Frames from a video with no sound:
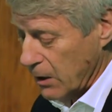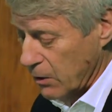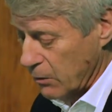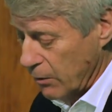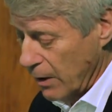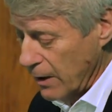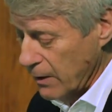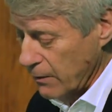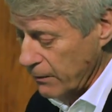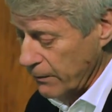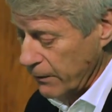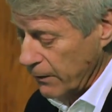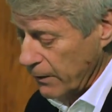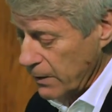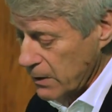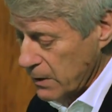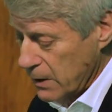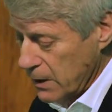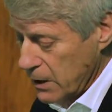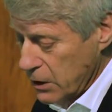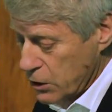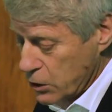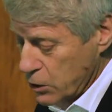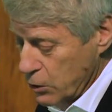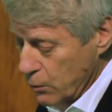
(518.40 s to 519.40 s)
Grenfell is
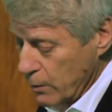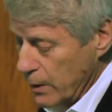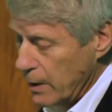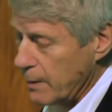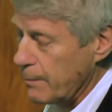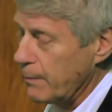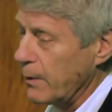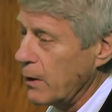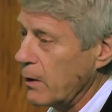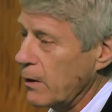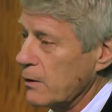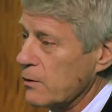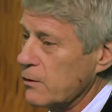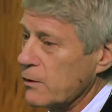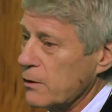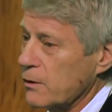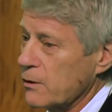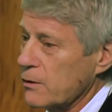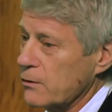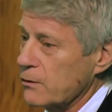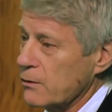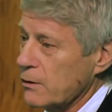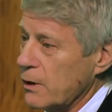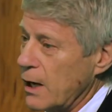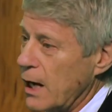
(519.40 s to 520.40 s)
an issue where
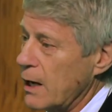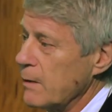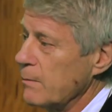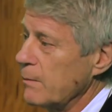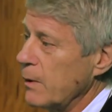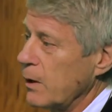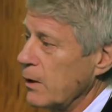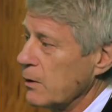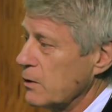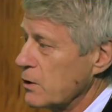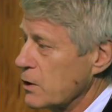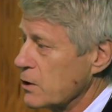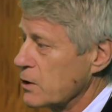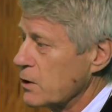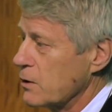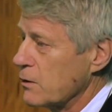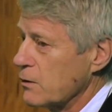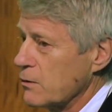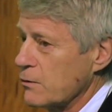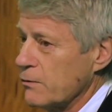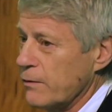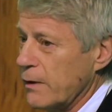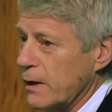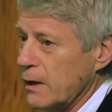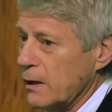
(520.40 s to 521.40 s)
politics and
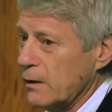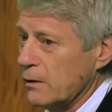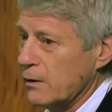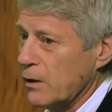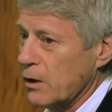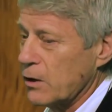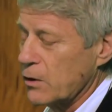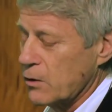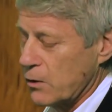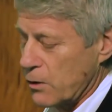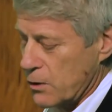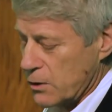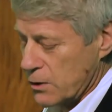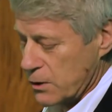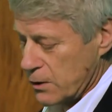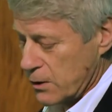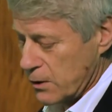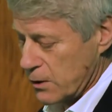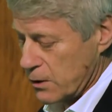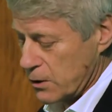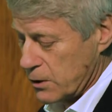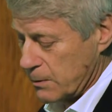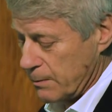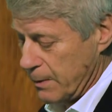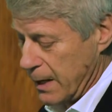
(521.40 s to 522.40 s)
politicians failed across
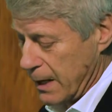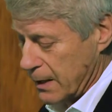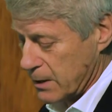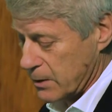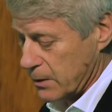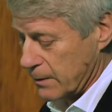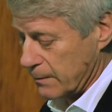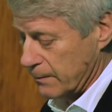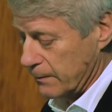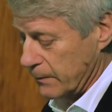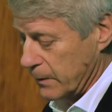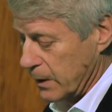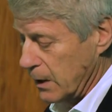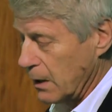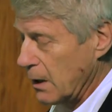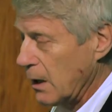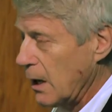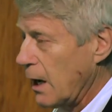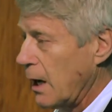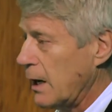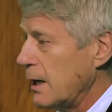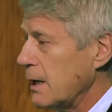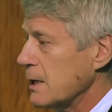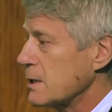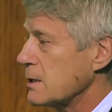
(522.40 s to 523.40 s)
the spectrum,
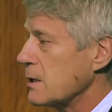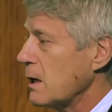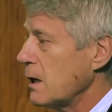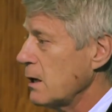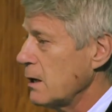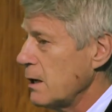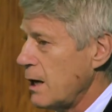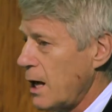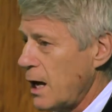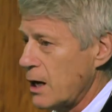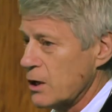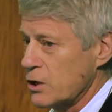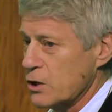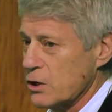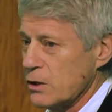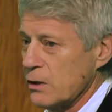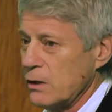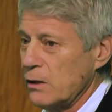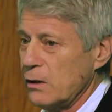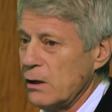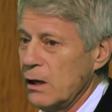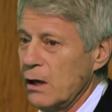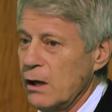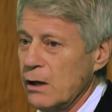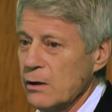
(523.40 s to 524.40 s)
and it's a
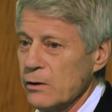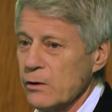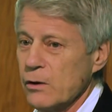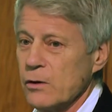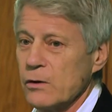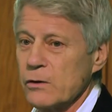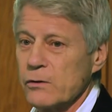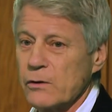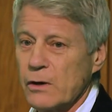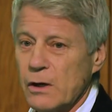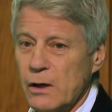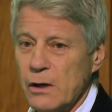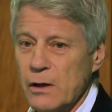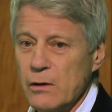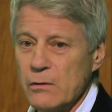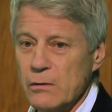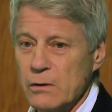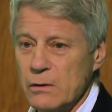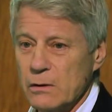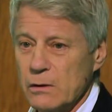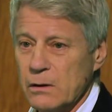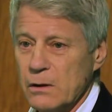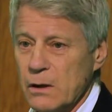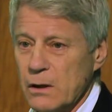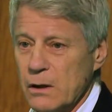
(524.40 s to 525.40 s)
national, not a
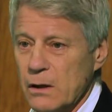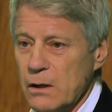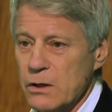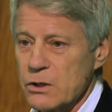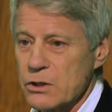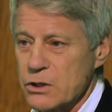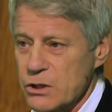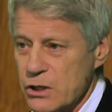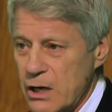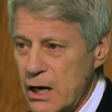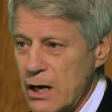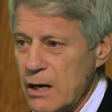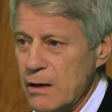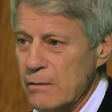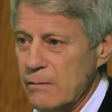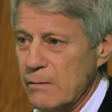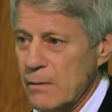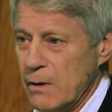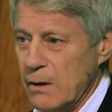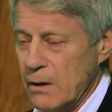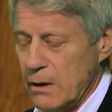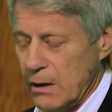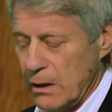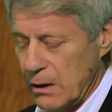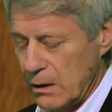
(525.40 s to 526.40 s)
local, shame
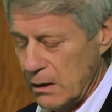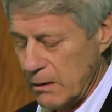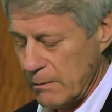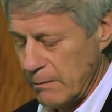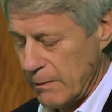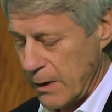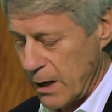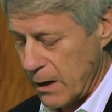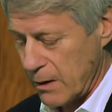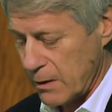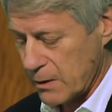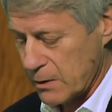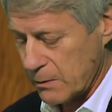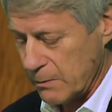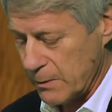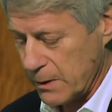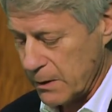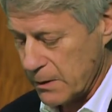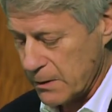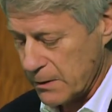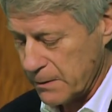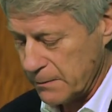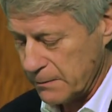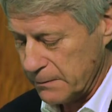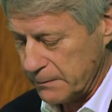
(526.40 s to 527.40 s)
and
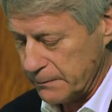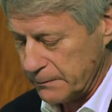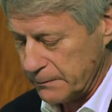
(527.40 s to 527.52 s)
embarrassment.